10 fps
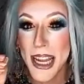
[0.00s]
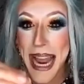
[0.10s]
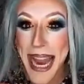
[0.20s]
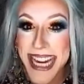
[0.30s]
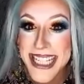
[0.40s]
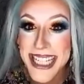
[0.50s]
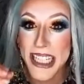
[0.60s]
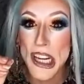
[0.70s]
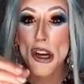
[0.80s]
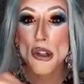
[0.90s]

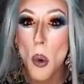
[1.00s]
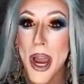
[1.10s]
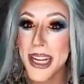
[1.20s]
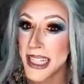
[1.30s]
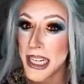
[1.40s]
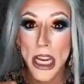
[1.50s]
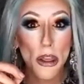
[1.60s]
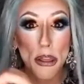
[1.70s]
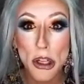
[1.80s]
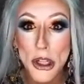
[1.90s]
18, 20,
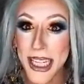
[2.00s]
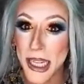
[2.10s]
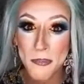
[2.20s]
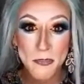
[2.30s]
30.